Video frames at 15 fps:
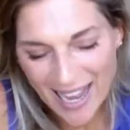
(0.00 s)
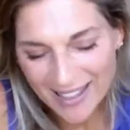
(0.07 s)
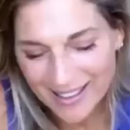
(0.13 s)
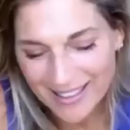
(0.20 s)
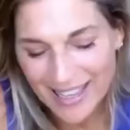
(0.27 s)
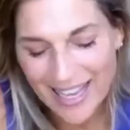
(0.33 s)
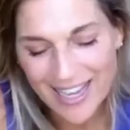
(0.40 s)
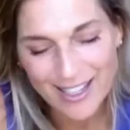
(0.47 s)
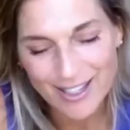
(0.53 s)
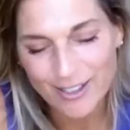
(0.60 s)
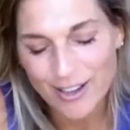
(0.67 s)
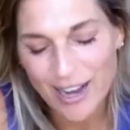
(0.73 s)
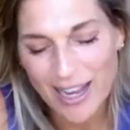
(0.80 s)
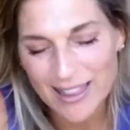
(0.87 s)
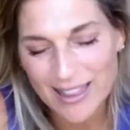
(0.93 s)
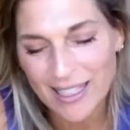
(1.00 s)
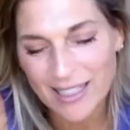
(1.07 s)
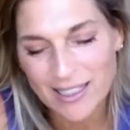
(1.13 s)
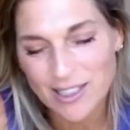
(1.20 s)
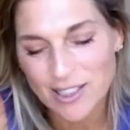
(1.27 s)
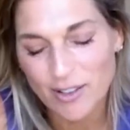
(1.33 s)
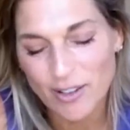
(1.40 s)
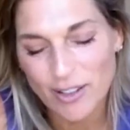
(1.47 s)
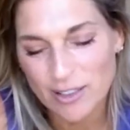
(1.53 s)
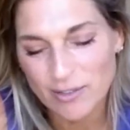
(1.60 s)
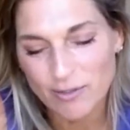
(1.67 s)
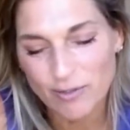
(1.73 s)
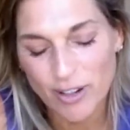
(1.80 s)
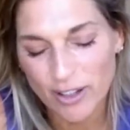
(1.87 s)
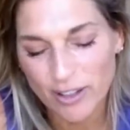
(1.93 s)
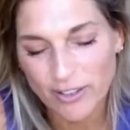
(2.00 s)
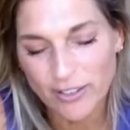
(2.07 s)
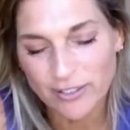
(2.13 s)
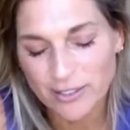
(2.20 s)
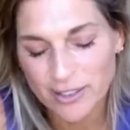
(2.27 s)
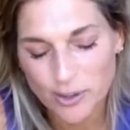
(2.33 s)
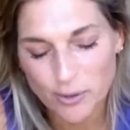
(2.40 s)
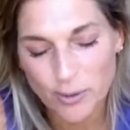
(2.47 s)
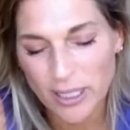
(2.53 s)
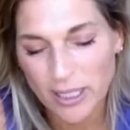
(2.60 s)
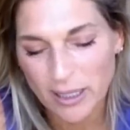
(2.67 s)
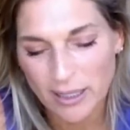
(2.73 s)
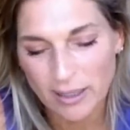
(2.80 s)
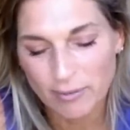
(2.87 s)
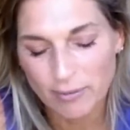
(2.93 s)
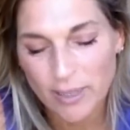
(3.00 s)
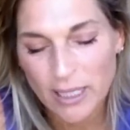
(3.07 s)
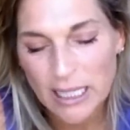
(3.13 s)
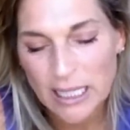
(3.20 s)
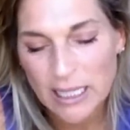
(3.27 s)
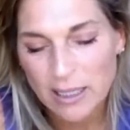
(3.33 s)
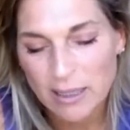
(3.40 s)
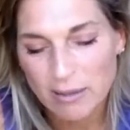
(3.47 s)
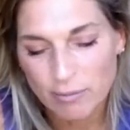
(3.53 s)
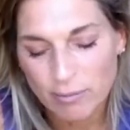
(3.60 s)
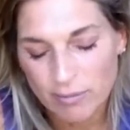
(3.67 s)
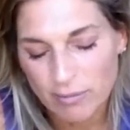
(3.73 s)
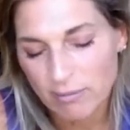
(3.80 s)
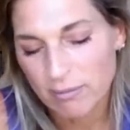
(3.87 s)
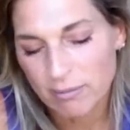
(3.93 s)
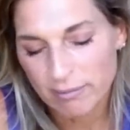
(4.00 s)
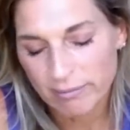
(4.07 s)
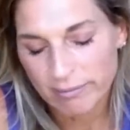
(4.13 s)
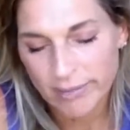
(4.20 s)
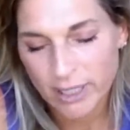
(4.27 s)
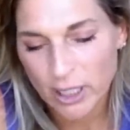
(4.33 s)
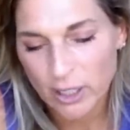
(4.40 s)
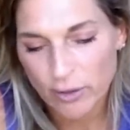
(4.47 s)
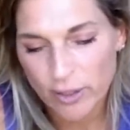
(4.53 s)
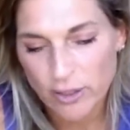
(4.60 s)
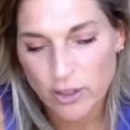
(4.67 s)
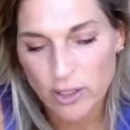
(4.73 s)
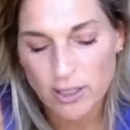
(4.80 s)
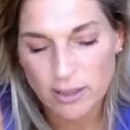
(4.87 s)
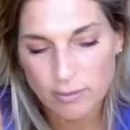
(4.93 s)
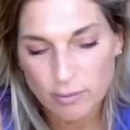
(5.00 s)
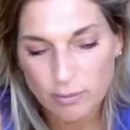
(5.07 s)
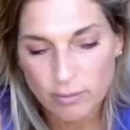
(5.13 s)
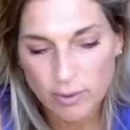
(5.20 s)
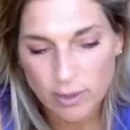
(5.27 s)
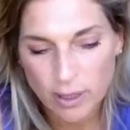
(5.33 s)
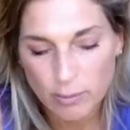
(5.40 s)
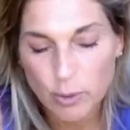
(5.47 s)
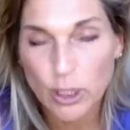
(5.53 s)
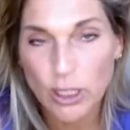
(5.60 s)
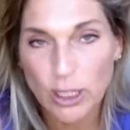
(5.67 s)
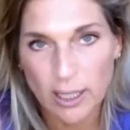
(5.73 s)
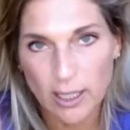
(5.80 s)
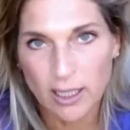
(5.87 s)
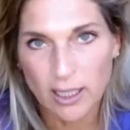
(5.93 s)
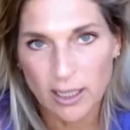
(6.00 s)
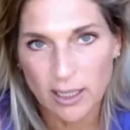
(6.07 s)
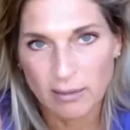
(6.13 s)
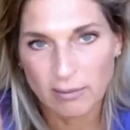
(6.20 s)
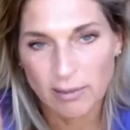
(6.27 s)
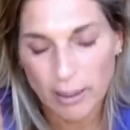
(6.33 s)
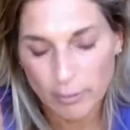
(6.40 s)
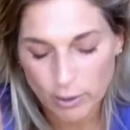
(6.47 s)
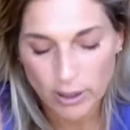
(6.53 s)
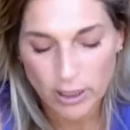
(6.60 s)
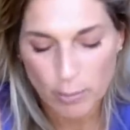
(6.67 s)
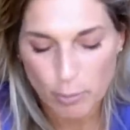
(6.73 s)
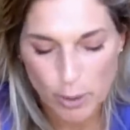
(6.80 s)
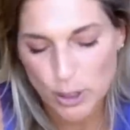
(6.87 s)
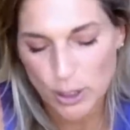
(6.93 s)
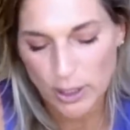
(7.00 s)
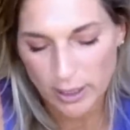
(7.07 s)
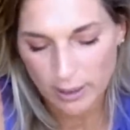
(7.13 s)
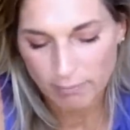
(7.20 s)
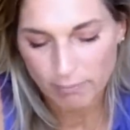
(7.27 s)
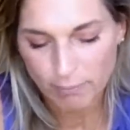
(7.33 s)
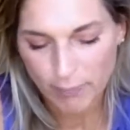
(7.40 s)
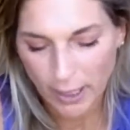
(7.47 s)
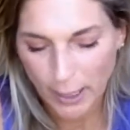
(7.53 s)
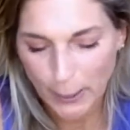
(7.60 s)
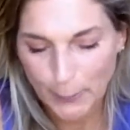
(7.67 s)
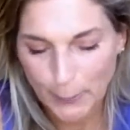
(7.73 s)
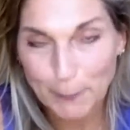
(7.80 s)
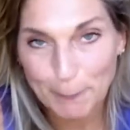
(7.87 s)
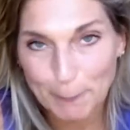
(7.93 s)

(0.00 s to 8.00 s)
I thank you. I think it's it's very sweet. and you know, they're just communicating. I really appreciate it. Thank you.